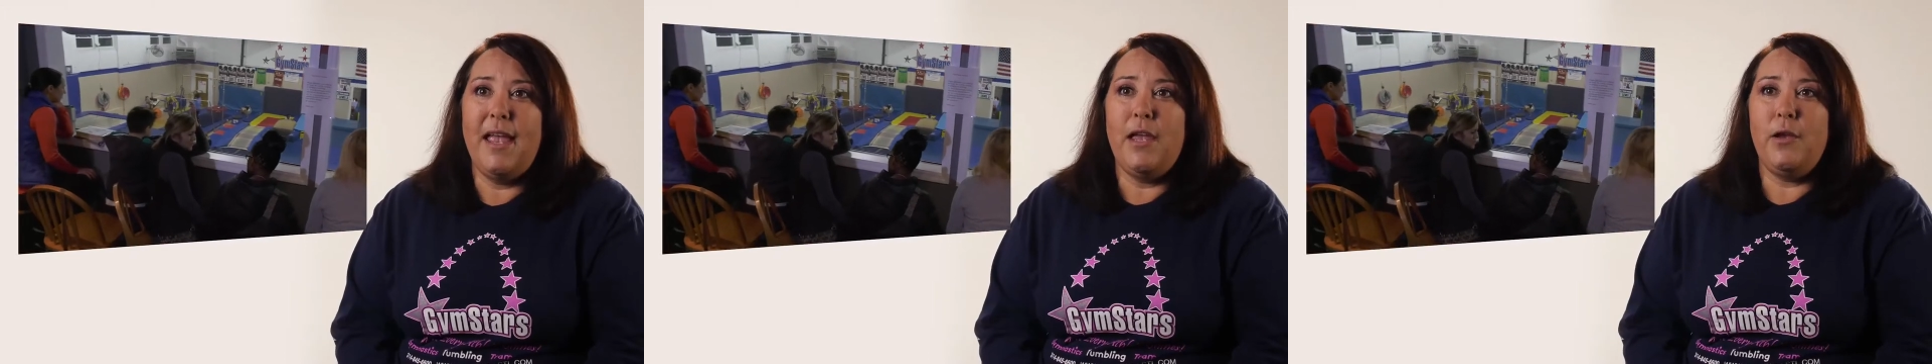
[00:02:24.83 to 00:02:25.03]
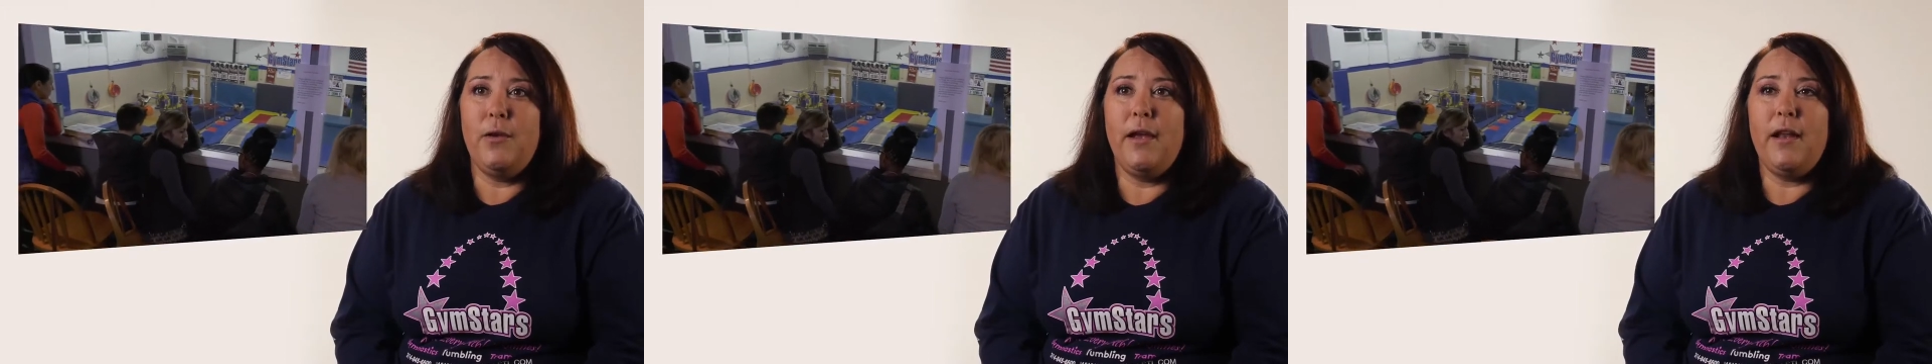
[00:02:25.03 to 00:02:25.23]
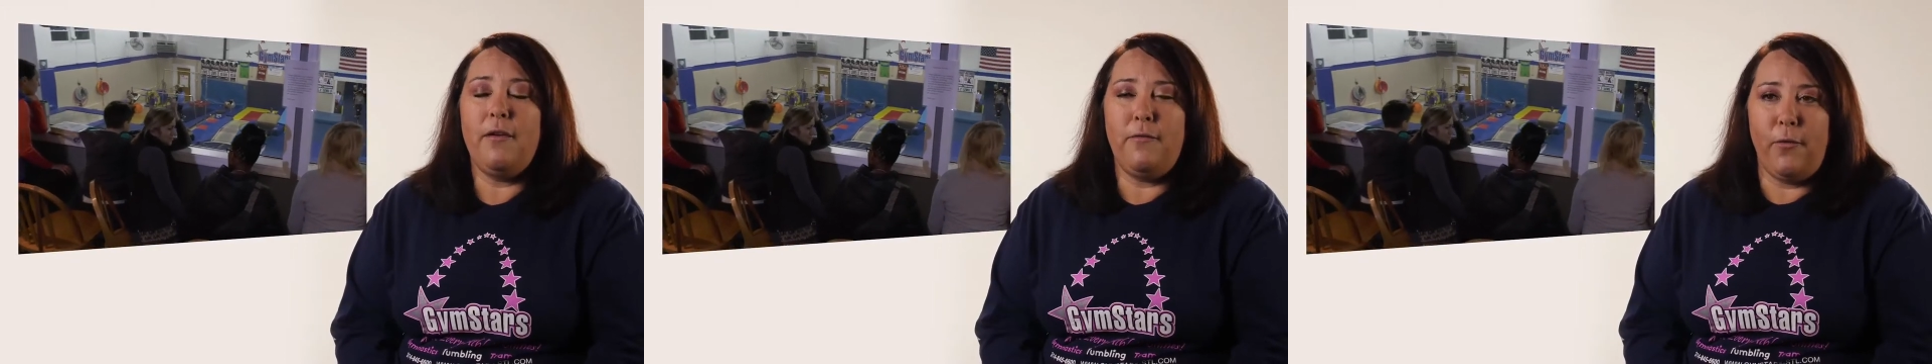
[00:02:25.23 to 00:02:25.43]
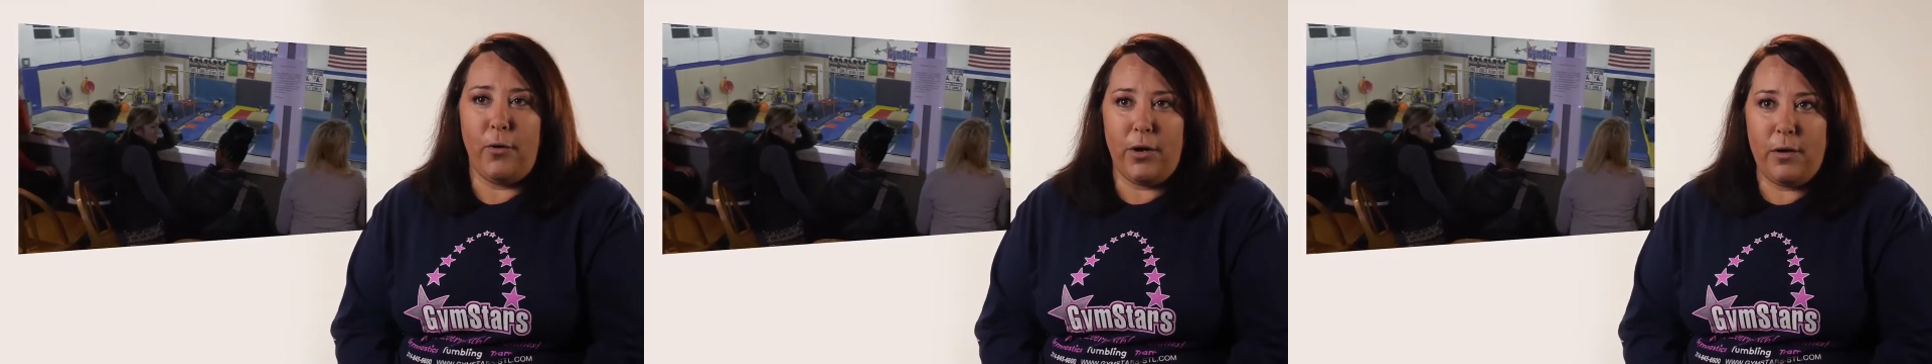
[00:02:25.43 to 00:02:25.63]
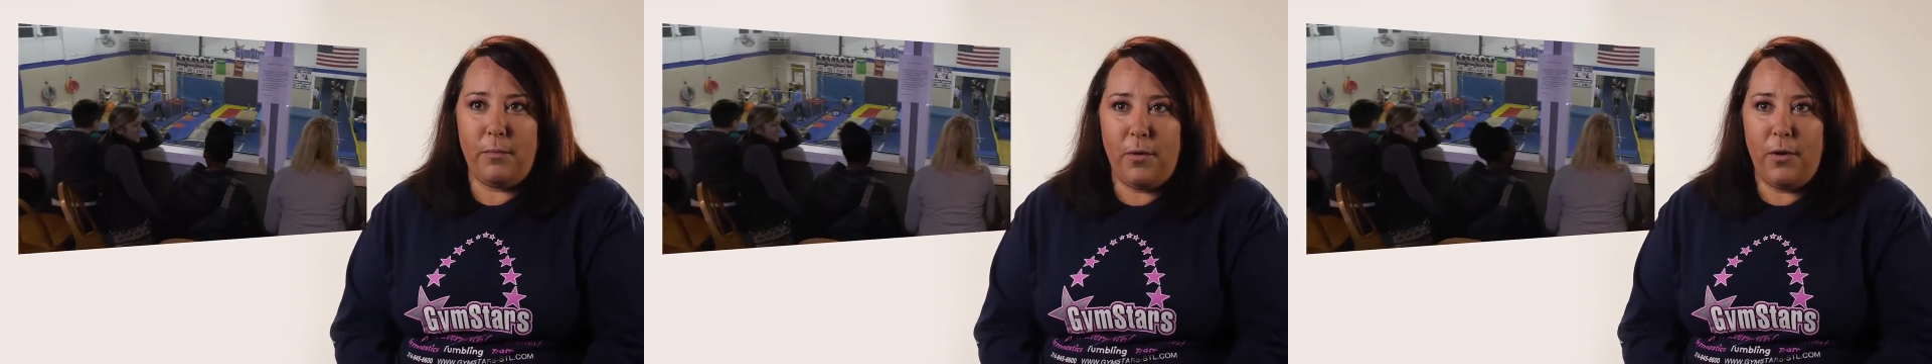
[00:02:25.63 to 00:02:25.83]
You get
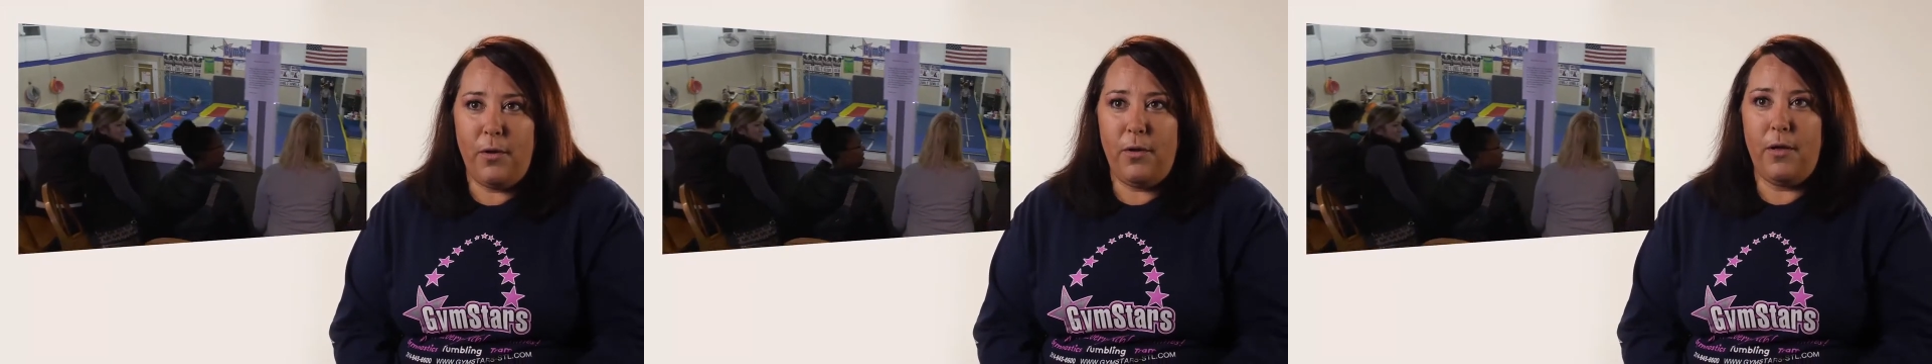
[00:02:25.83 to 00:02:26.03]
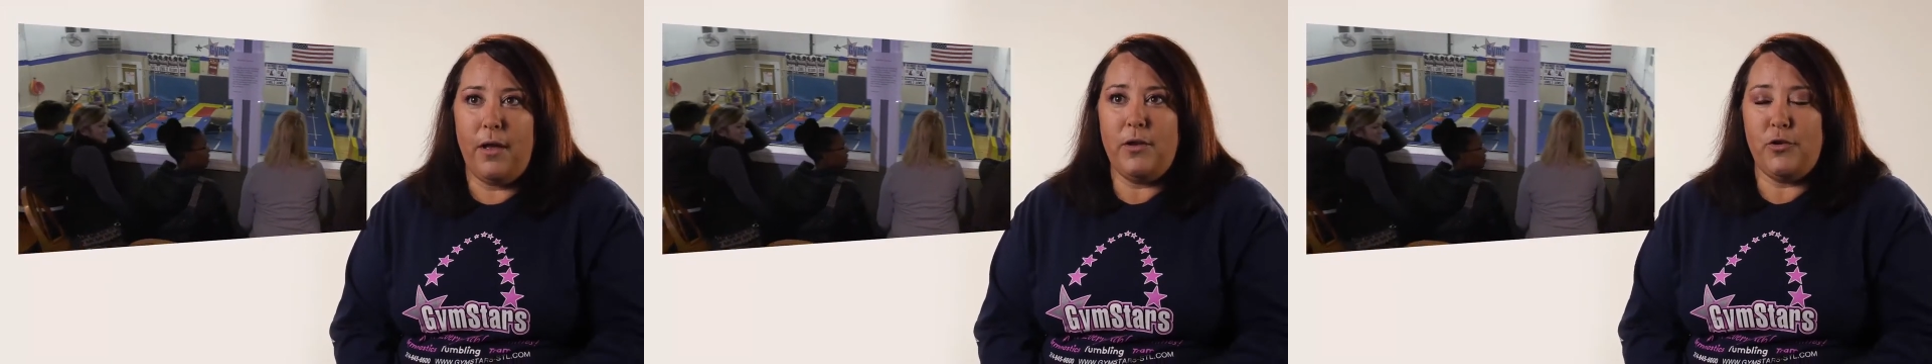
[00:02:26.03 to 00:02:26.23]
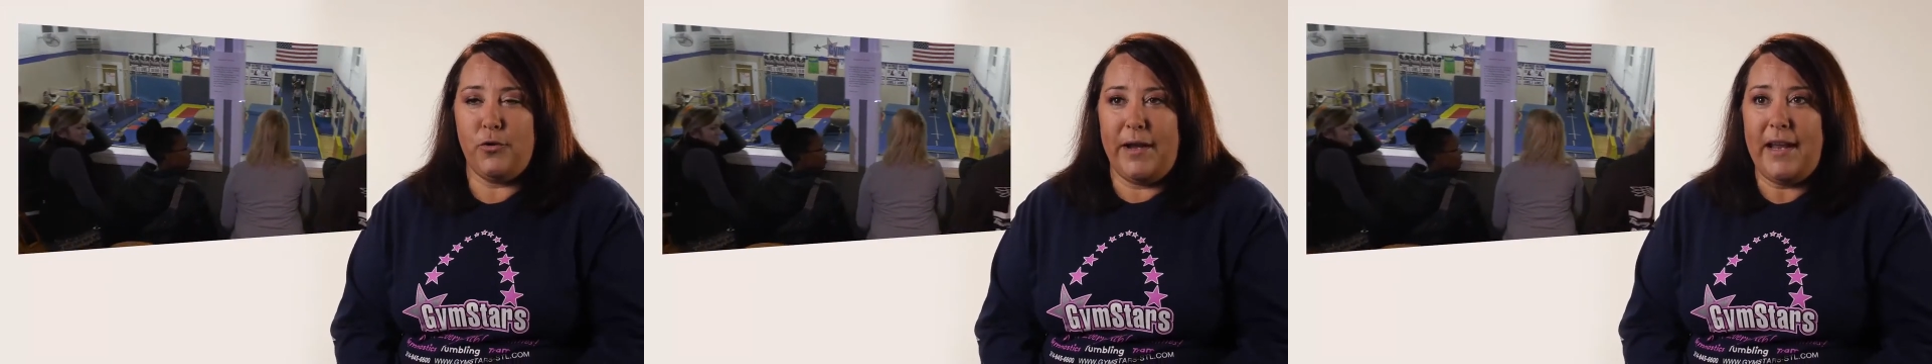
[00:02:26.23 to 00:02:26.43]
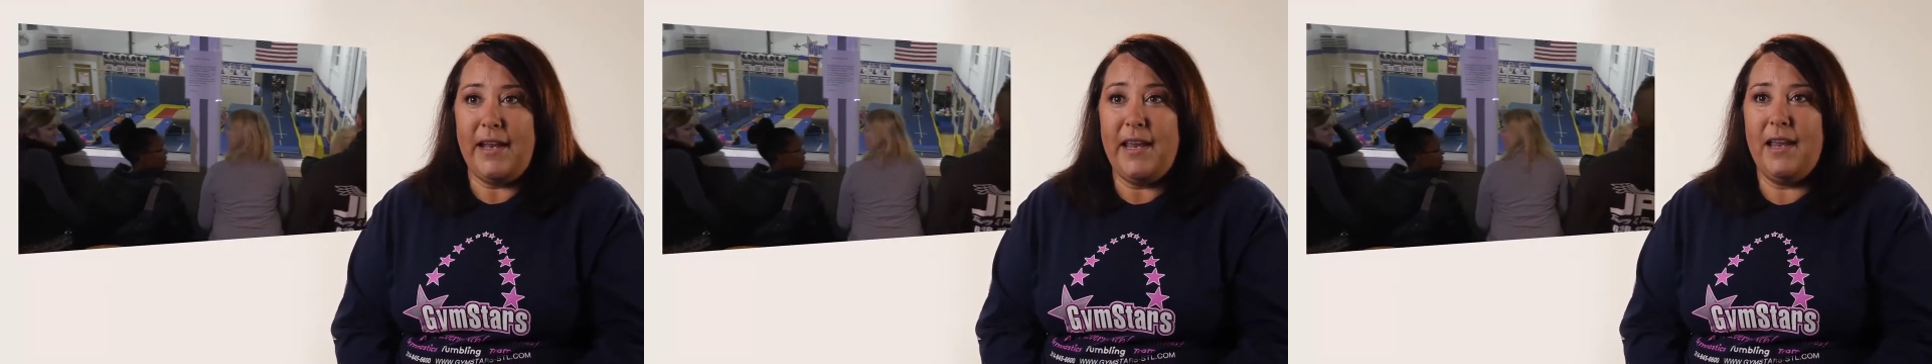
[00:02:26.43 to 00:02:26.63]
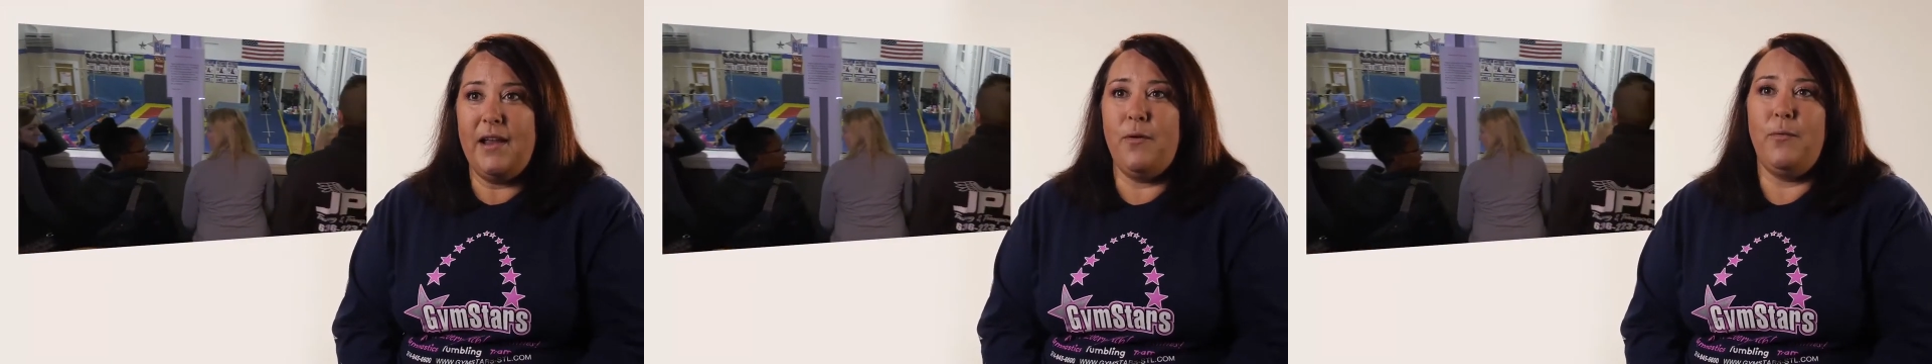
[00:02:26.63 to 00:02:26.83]
affordable training